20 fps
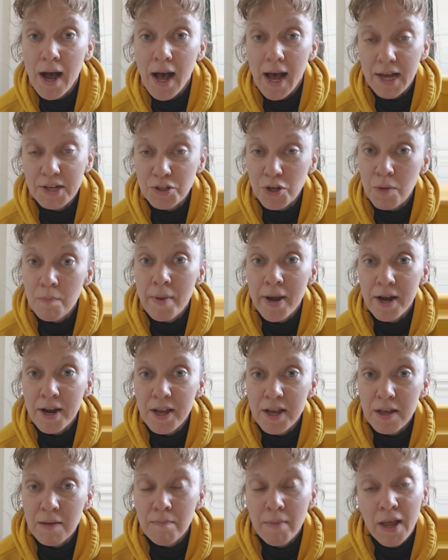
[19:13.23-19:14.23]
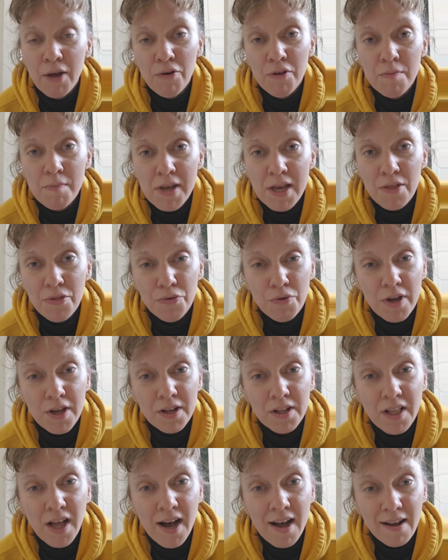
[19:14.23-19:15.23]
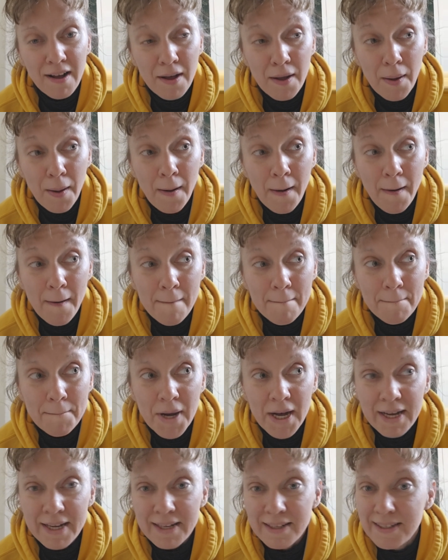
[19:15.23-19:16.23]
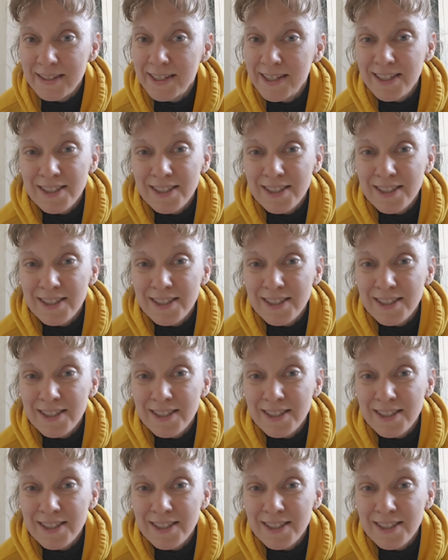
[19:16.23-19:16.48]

I told Bear he can mate with me at 3 o'clock, but